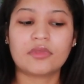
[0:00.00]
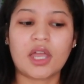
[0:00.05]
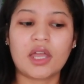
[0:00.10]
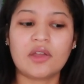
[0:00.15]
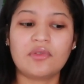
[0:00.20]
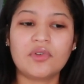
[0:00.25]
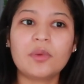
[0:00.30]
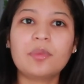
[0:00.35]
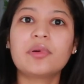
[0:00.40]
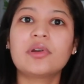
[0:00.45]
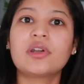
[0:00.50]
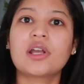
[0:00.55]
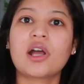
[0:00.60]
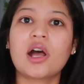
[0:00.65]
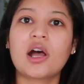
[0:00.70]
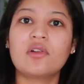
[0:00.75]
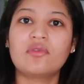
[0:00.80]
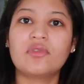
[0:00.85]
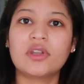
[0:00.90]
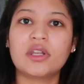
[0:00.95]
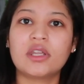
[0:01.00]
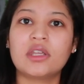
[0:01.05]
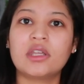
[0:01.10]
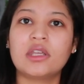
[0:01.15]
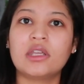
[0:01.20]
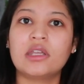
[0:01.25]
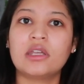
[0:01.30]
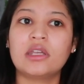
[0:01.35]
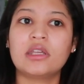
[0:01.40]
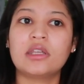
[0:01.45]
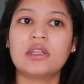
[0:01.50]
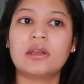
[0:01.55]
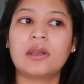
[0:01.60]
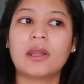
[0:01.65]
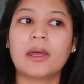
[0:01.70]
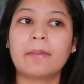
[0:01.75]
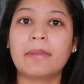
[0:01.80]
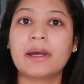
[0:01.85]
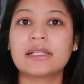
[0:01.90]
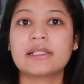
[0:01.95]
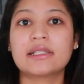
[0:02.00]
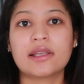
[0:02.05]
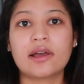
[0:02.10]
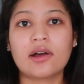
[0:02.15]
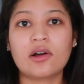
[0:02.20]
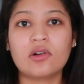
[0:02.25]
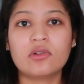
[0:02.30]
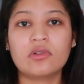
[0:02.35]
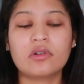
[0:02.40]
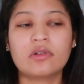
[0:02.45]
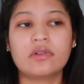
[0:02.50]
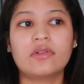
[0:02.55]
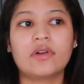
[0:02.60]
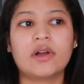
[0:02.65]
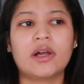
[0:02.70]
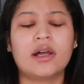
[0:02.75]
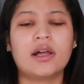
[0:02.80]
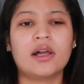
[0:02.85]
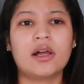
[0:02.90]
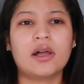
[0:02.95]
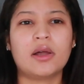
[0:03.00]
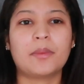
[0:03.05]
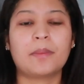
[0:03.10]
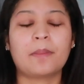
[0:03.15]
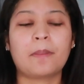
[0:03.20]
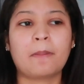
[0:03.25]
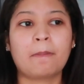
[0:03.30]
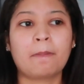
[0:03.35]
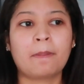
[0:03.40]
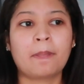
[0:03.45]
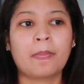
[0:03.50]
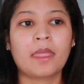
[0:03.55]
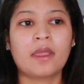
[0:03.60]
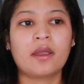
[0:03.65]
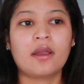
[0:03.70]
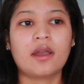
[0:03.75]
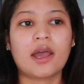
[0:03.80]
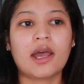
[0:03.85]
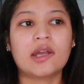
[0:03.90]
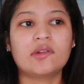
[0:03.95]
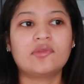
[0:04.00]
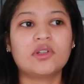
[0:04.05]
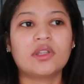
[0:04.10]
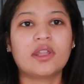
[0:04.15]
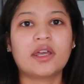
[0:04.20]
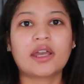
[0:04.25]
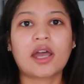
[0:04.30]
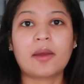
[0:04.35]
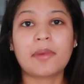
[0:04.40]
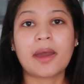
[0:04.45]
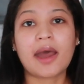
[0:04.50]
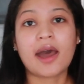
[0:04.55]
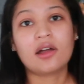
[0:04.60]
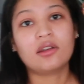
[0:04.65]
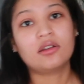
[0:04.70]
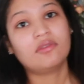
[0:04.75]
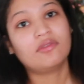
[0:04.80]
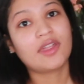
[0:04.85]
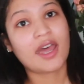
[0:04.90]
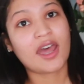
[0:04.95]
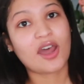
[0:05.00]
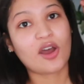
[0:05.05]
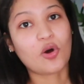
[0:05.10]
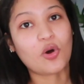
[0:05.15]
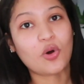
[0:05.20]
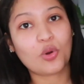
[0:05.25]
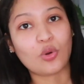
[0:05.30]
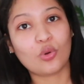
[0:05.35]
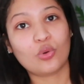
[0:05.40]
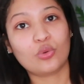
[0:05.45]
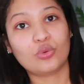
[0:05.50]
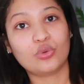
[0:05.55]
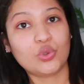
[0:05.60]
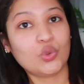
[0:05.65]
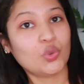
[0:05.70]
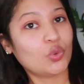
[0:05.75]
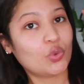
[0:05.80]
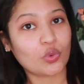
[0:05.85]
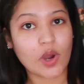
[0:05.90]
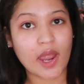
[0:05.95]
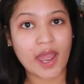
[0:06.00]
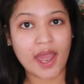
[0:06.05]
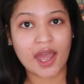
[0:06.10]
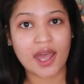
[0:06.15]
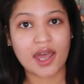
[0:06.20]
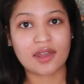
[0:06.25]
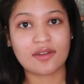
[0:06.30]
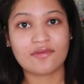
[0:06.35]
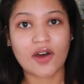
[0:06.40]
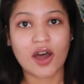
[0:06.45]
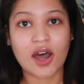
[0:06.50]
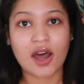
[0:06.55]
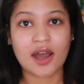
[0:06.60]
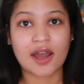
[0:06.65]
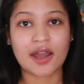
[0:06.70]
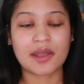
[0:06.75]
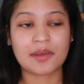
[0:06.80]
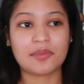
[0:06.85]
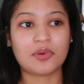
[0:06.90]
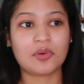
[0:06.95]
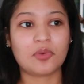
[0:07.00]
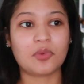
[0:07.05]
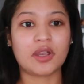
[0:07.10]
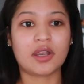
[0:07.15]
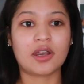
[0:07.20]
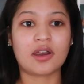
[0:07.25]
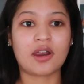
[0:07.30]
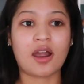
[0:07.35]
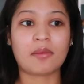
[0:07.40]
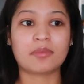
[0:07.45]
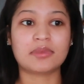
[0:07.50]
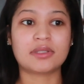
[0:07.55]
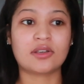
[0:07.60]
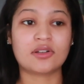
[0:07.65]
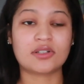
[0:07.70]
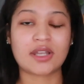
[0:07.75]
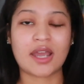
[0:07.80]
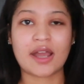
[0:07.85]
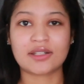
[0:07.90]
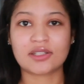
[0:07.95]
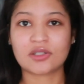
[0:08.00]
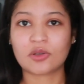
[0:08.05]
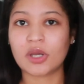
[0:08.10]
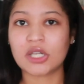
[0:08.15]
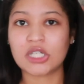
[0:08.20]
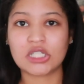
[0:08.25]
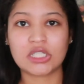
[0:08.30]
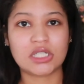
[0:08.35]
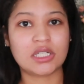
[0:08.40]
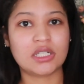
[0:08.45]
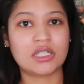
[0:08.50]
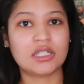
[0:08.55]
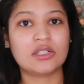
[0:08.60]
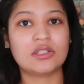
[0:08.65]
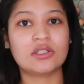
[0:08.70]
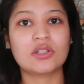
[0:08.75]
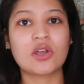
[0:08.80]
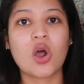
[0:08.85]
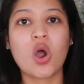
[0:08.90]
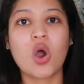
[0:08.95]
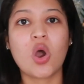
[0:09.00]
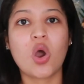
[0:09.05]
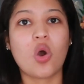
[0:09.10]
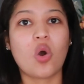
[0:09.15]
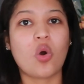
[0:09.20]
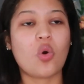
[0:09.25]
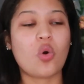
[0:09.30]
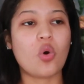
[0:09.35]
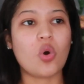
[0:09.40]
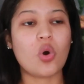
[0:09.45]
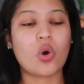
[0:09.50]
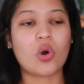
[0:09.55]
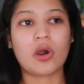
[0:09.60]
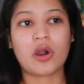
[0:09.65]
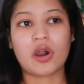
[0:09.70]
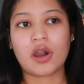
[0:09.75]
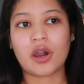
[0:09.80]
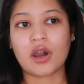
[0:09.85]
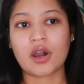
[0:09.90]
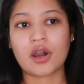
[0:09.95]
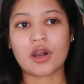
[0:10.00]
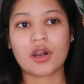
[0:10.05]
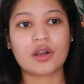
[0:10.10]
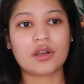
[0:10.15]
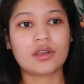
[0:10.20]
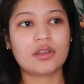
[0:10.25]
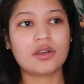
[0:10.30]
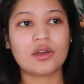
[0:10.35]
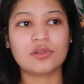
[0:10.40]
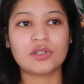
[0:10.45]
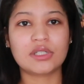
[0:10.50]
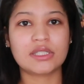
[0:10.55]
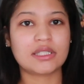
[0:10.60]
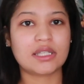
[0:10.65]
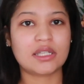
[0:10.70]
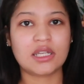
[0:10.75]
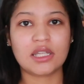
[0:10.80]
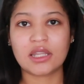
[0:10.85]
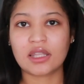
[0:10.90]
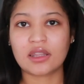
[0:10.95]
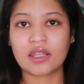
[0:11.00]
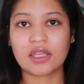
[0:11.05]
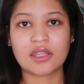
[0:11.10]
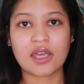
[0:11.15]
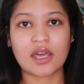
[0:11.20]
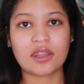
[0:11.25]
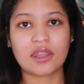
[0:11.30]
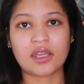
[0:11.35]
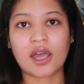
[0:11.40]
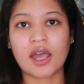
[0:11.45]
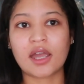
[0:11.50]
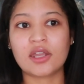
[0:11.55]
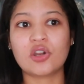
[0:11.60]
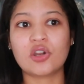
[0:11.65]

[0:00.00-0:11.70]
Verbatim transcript: I feel pretty confident in myself. Um, I feel like I'm out of that whole new grad vibe where I'm scared to ask questions or, you know, just anything like that. Like I